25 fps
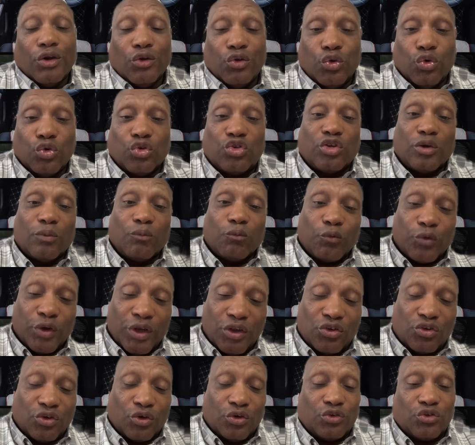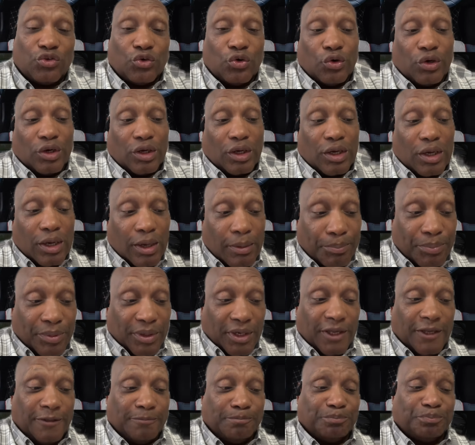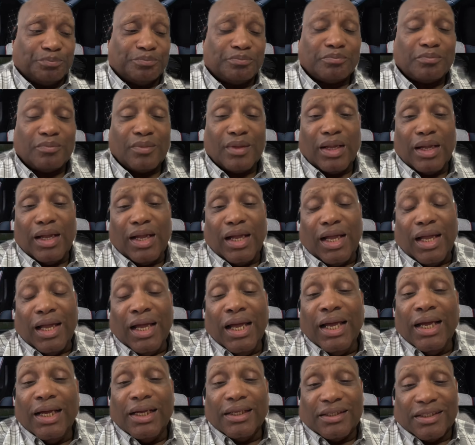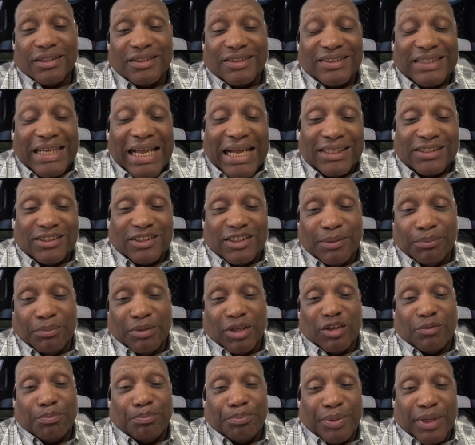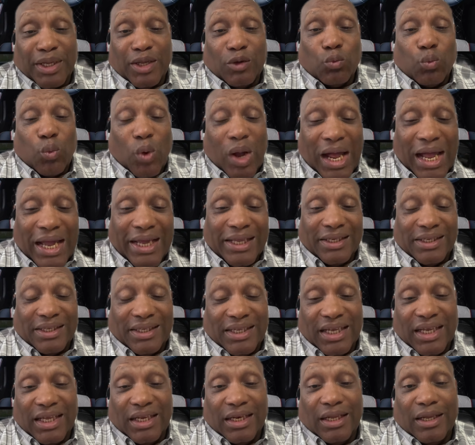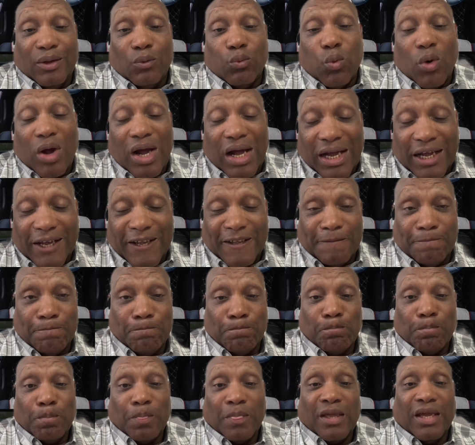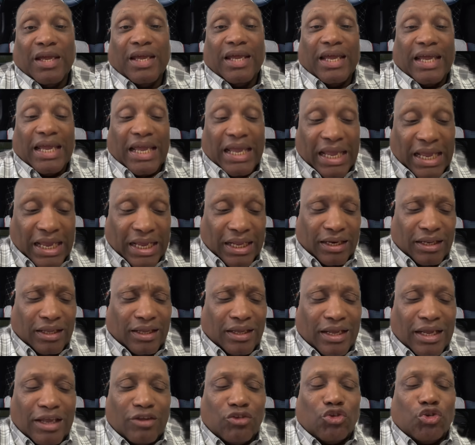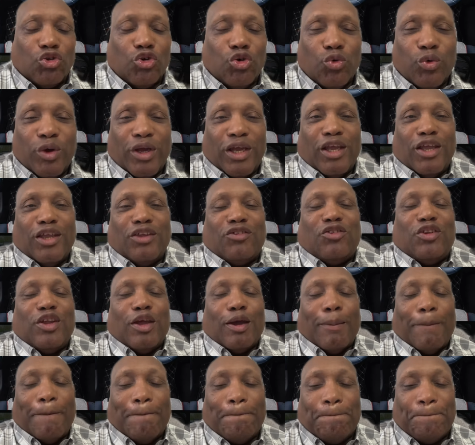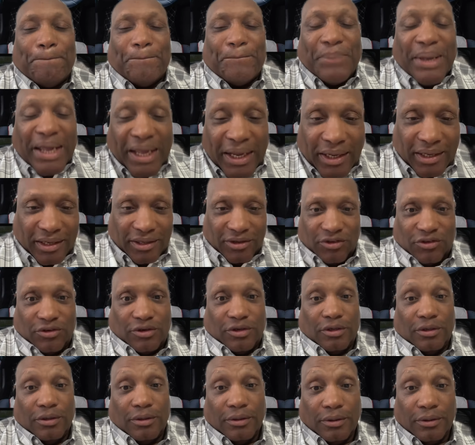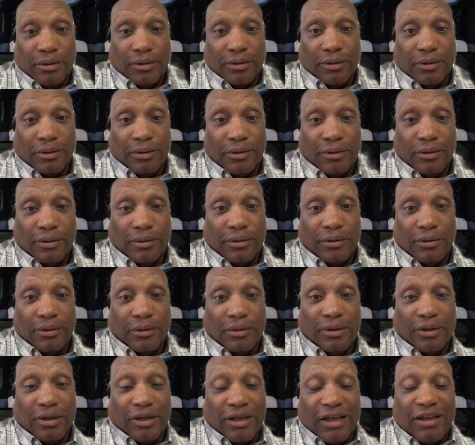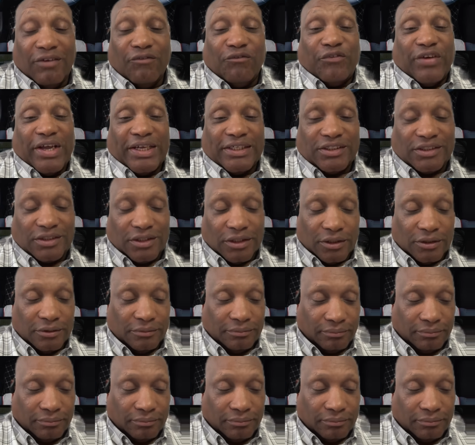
Do some research on the company. The stock symbol is BYDDY. And guess who is their biggest investor?